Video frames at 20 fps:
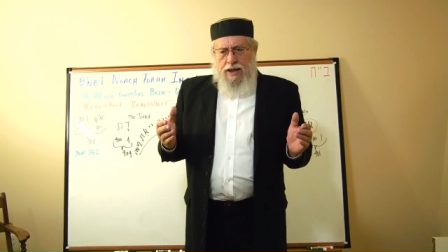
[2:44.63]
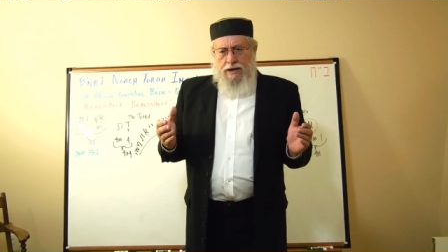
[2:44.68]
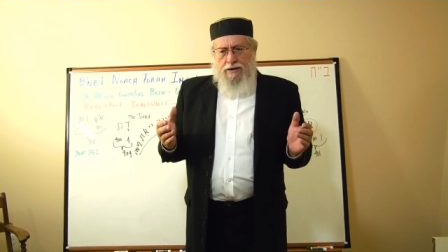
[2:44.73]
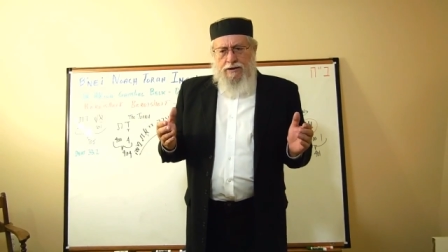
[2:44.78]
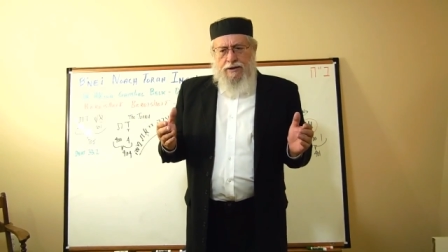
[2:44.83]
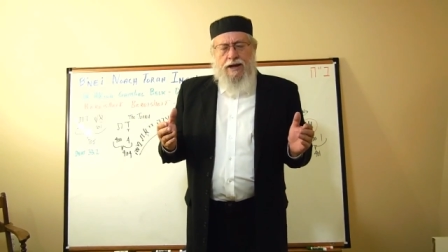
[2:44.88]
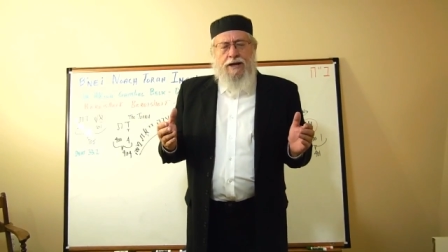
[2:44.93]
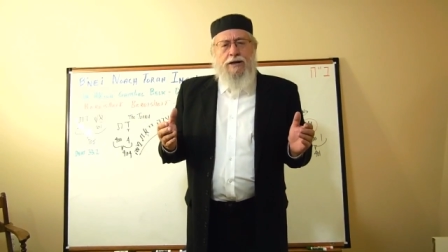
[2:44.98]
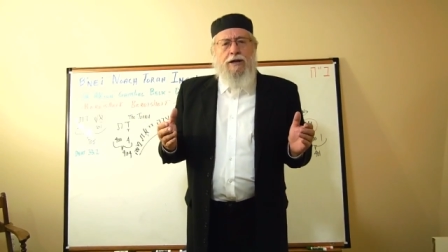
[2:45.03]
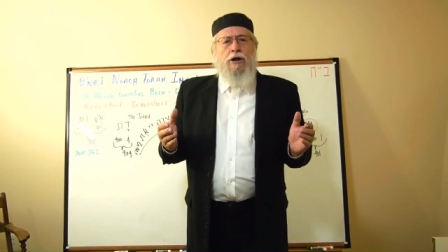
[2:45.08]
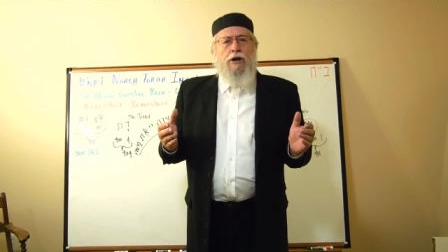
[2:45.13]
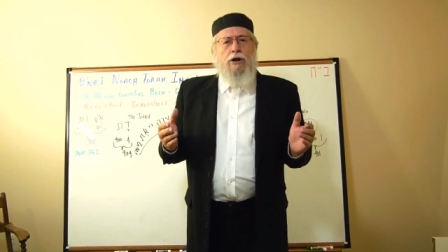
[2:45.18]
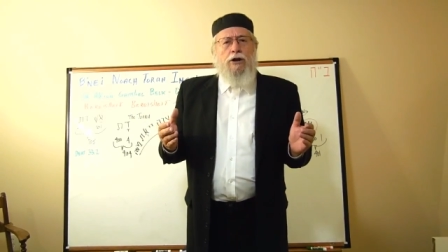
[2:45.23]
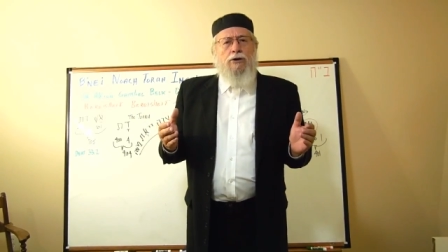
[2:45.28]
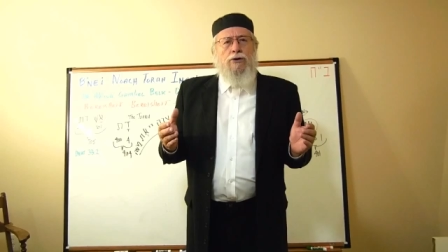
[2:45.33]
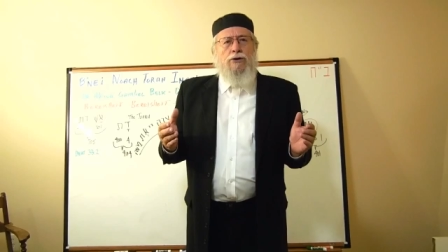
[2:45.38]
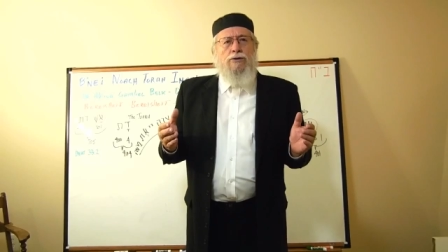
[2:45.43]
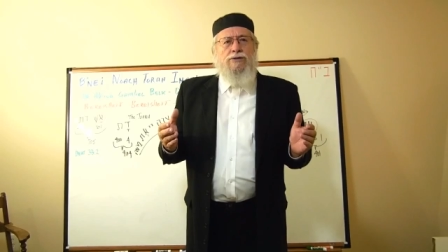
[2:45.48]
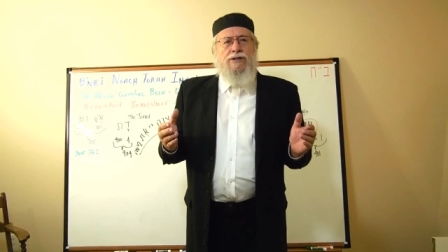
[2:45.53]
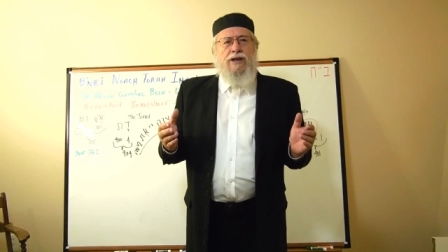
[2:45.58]
It
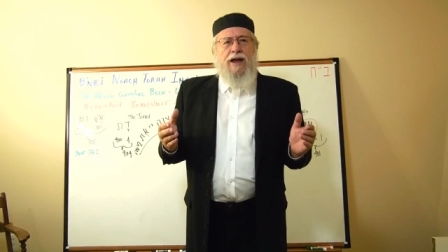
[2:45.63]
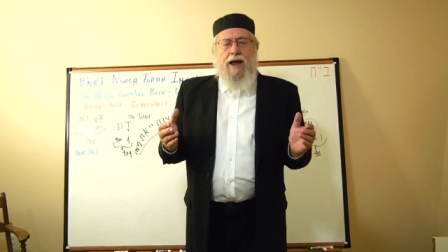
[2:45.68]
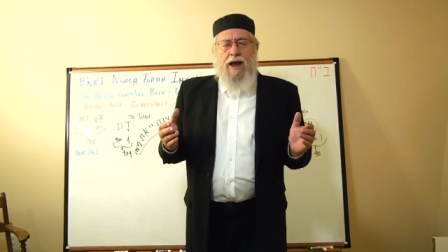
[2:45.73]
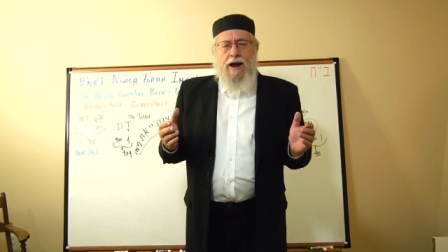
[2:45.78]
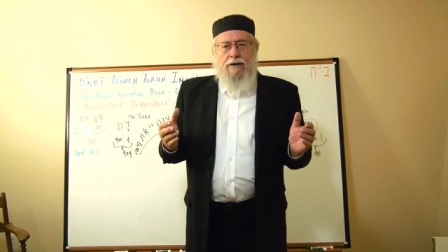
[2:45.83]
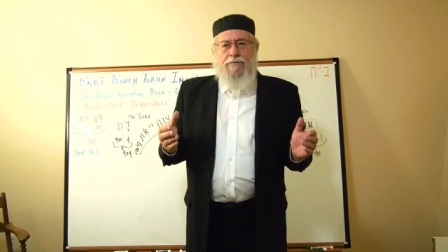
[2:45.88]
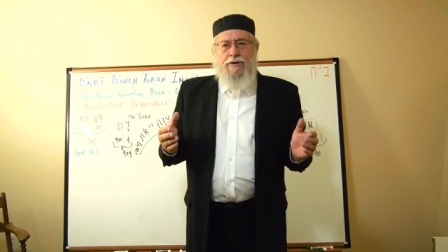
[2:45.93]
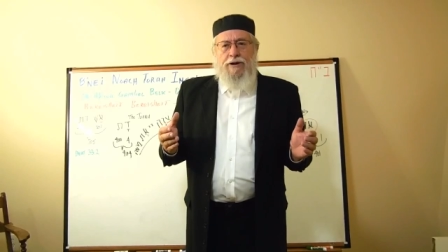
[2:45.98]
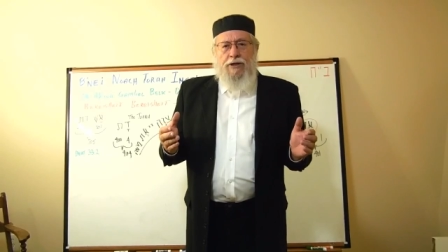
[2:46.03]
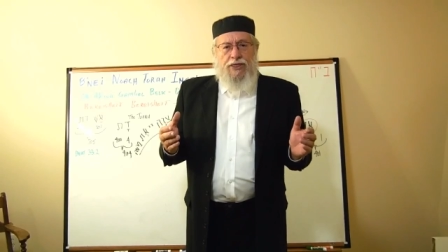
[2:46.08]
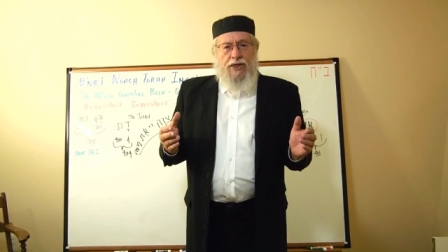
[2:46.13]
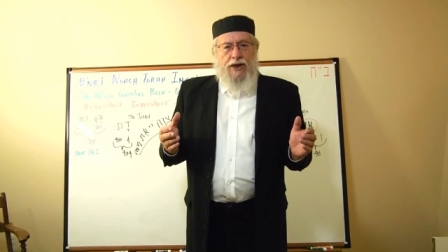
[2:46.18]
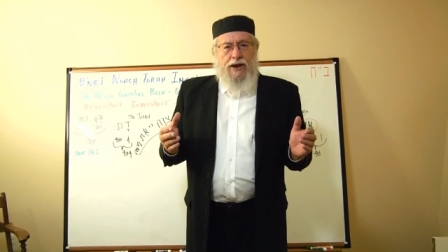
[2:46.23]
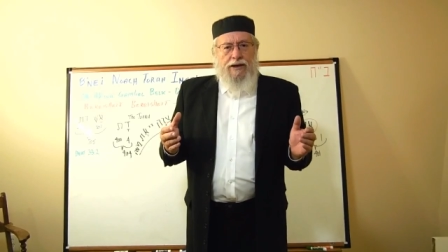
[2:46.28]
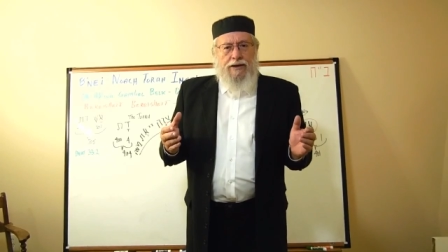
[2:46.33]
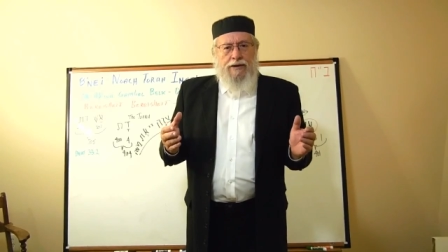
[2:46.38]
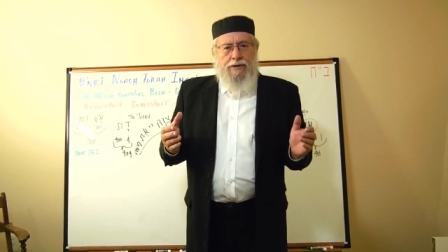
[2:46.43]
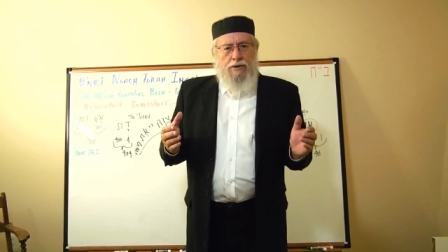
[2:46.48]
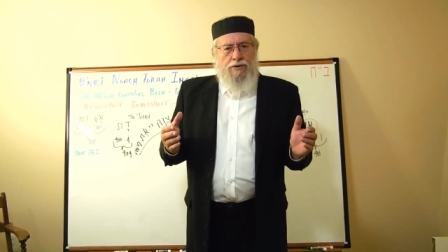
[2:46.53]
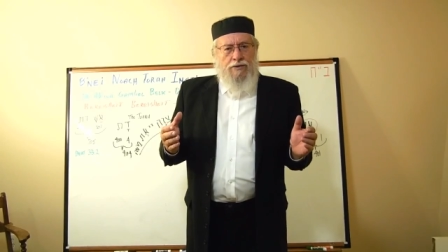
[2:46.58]
includes
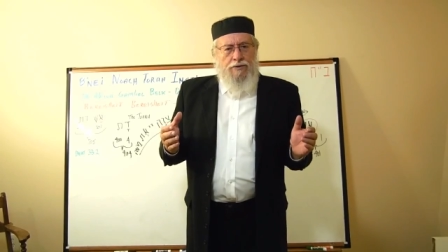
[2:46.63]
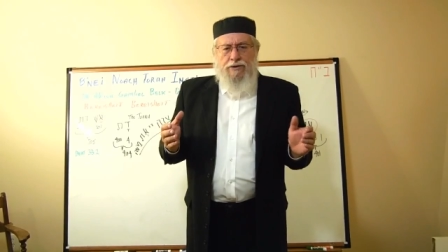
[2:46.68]
everything,